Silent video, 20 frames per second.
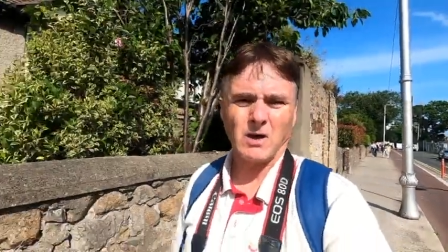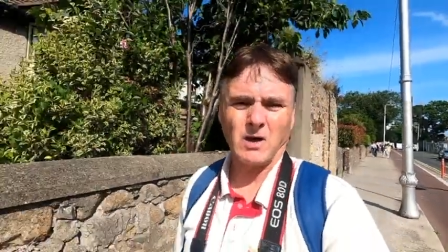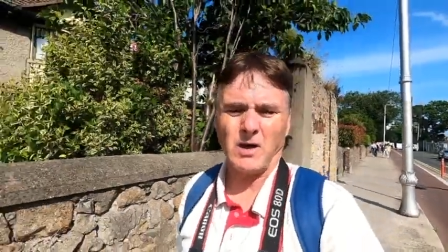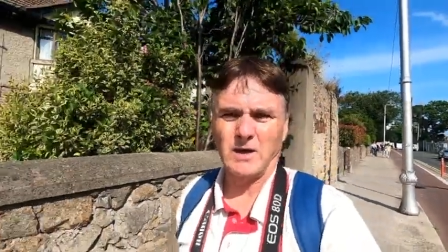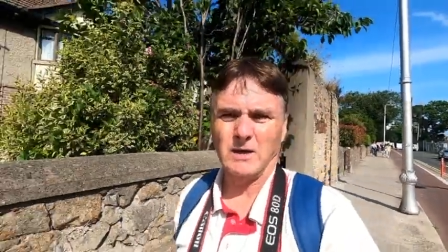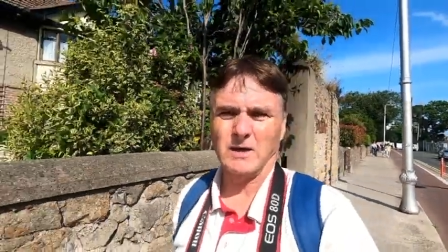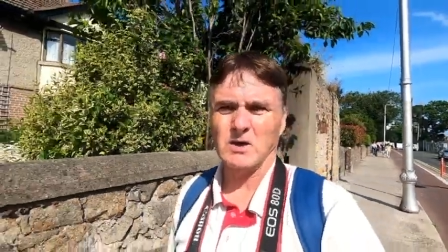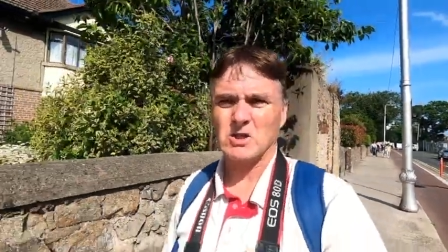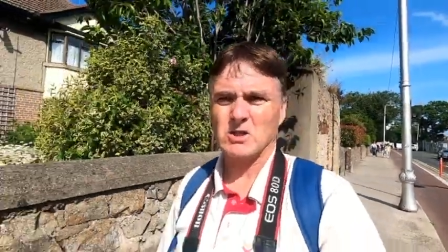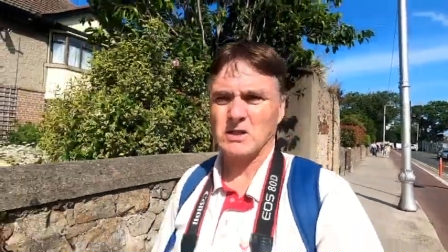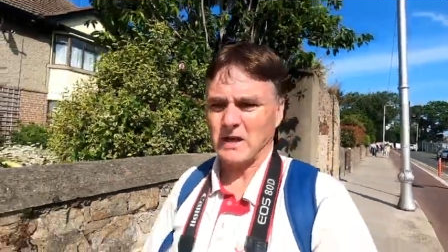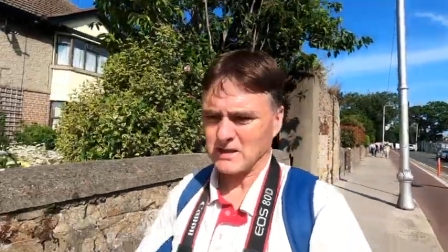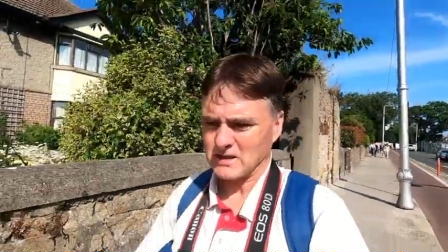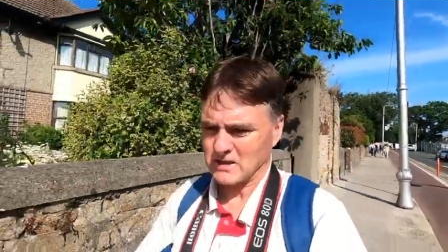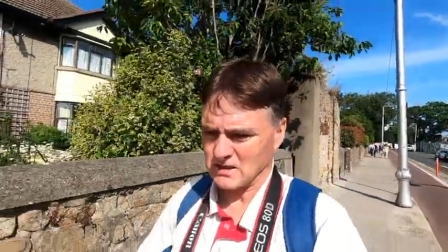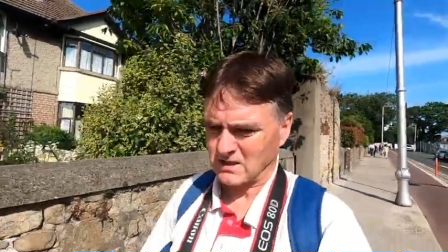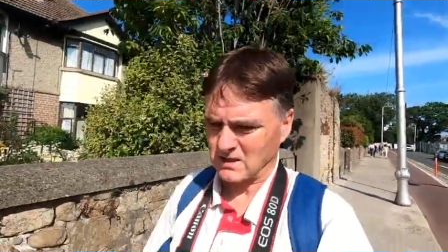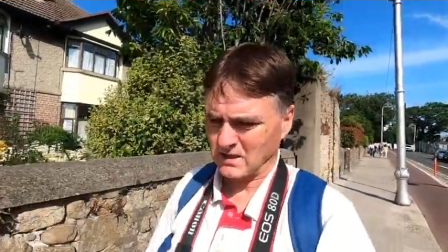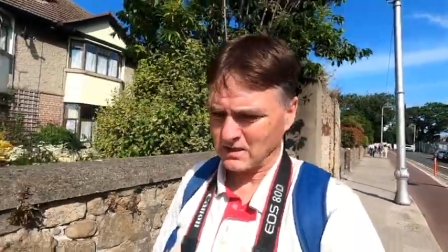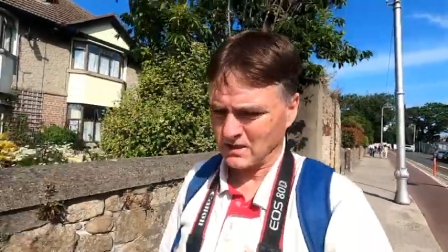College
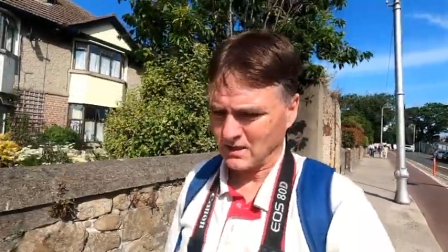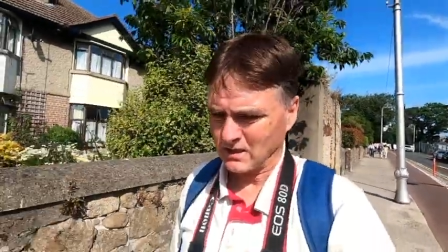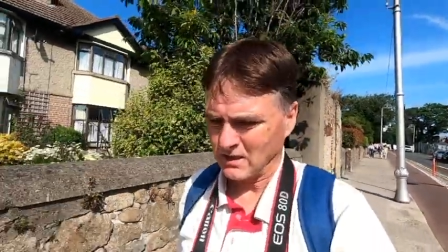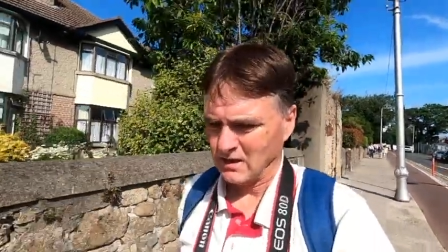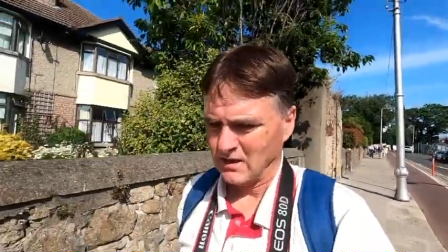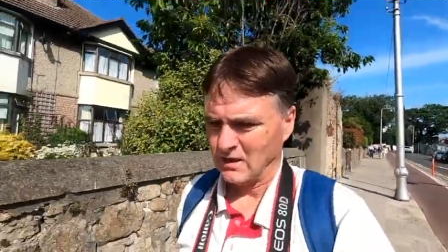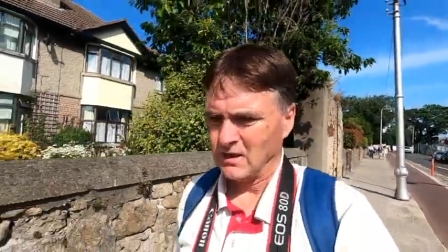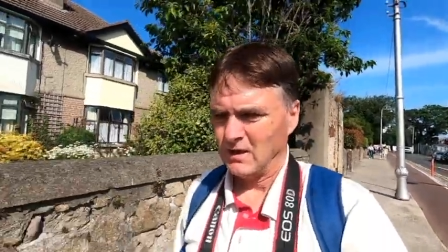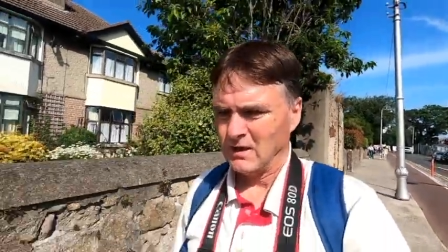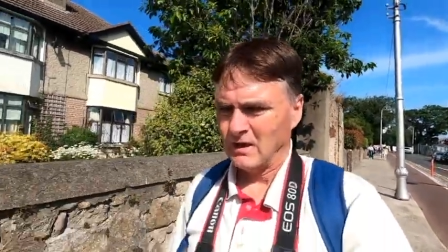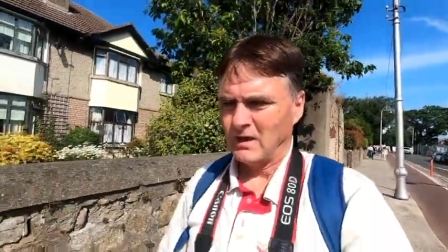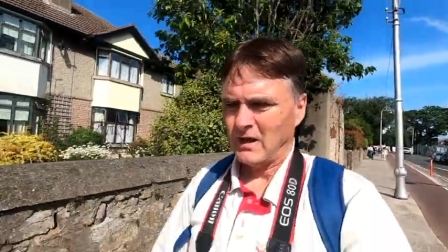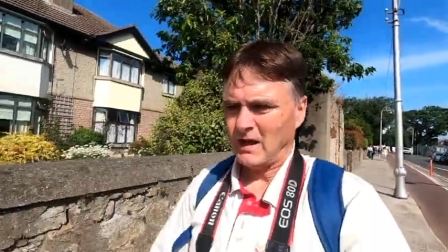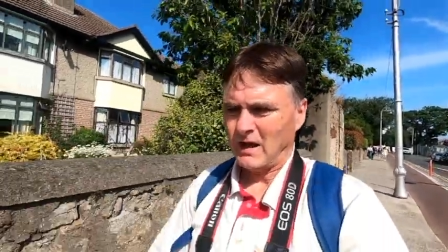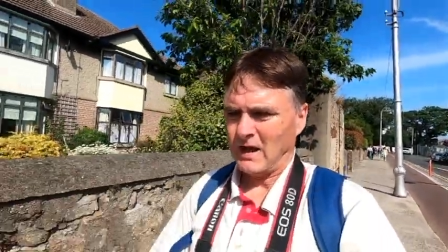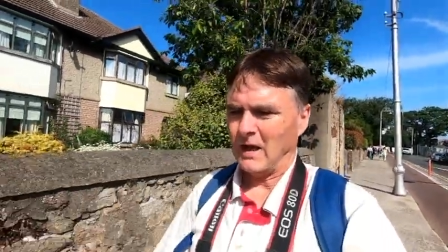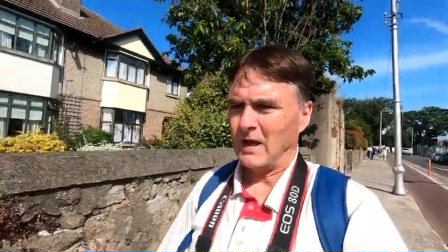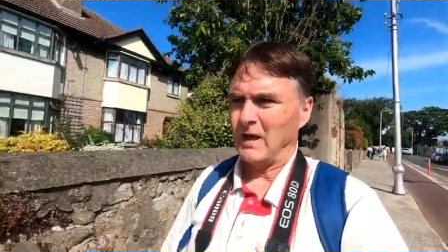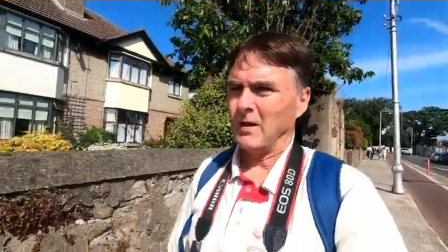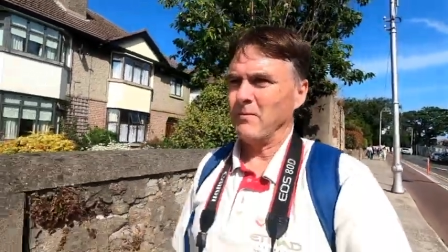that's
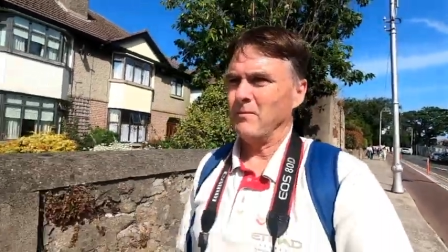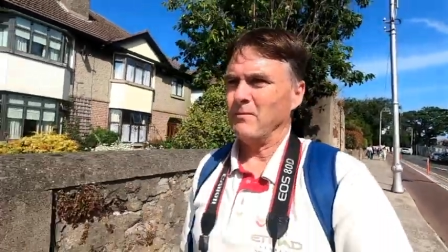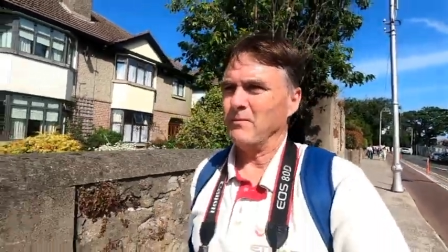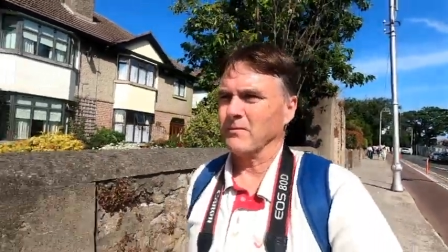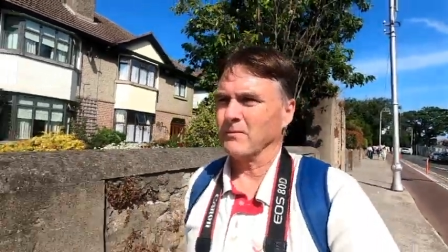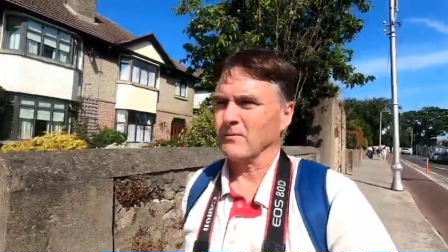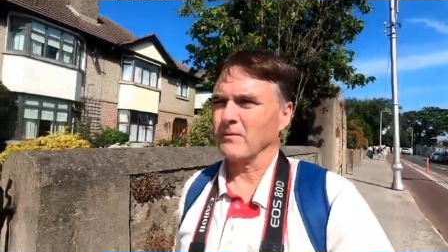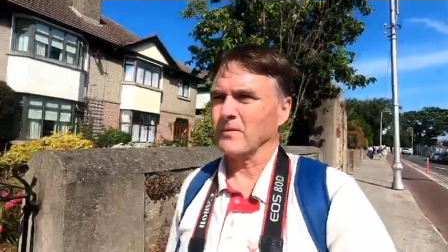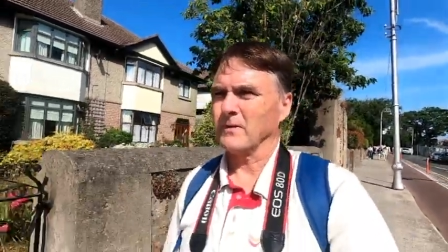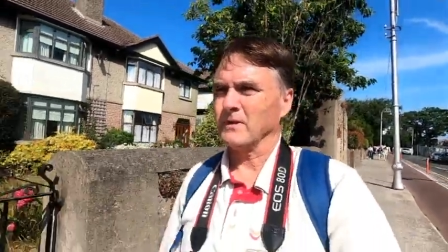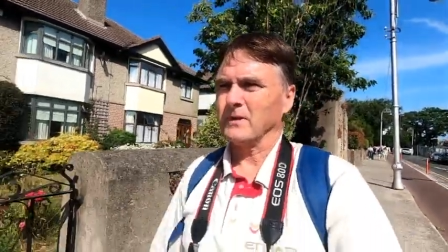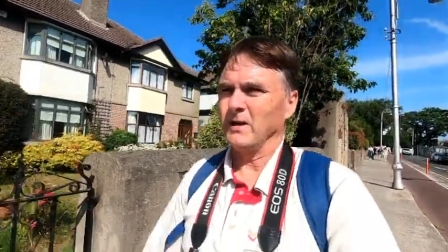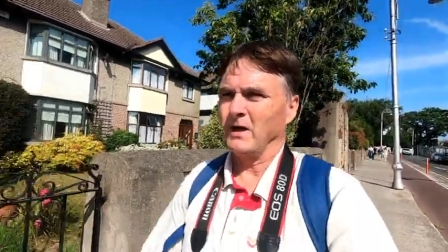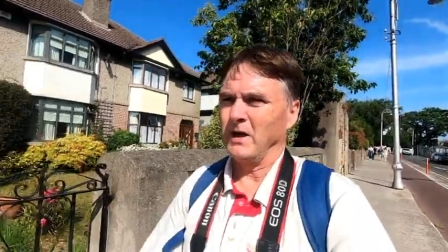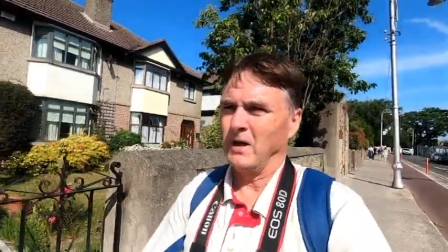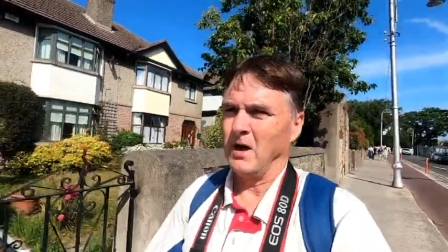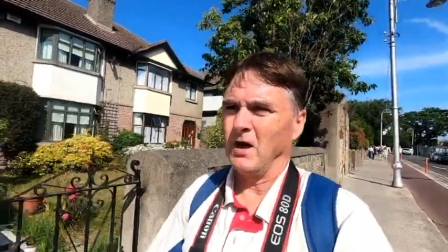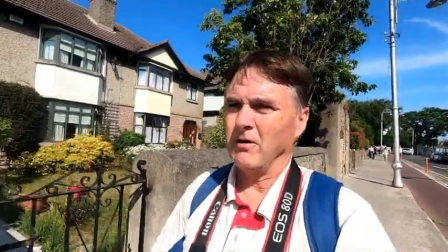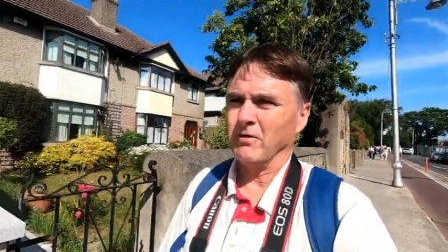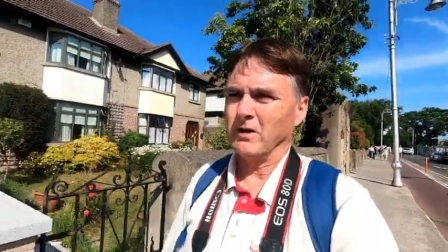um,
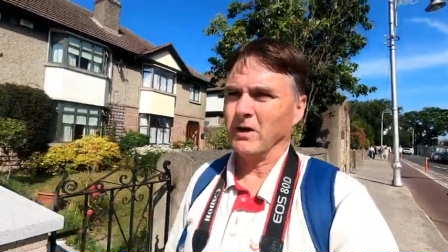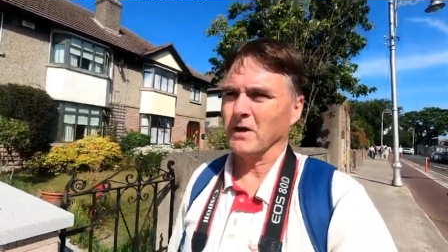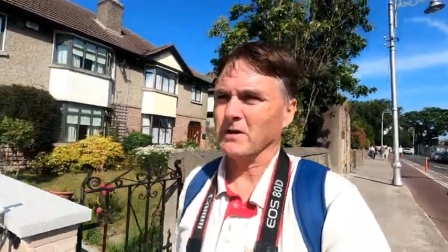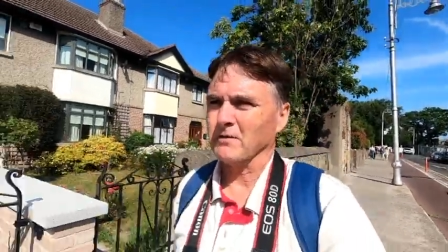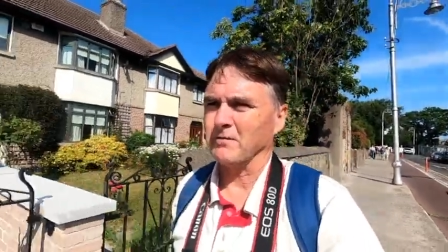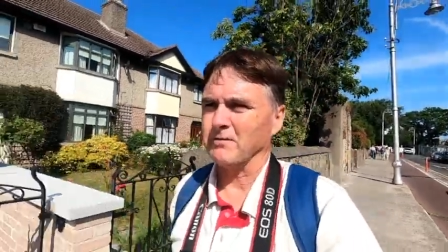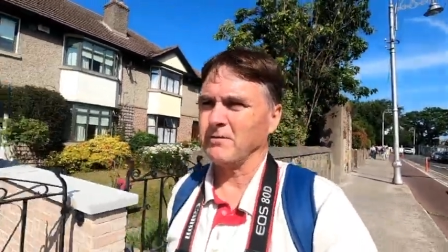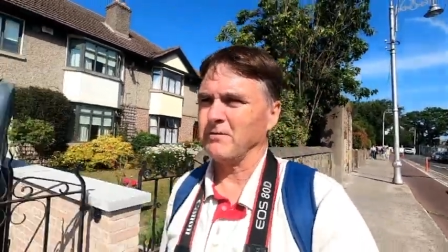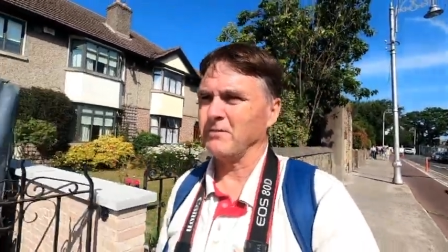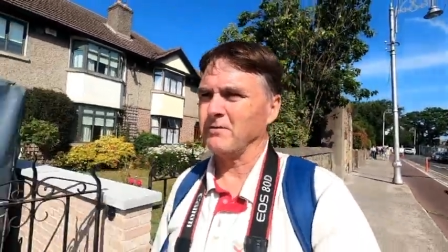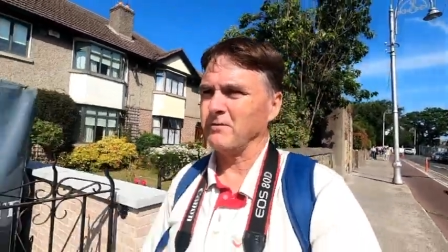an awful lot of,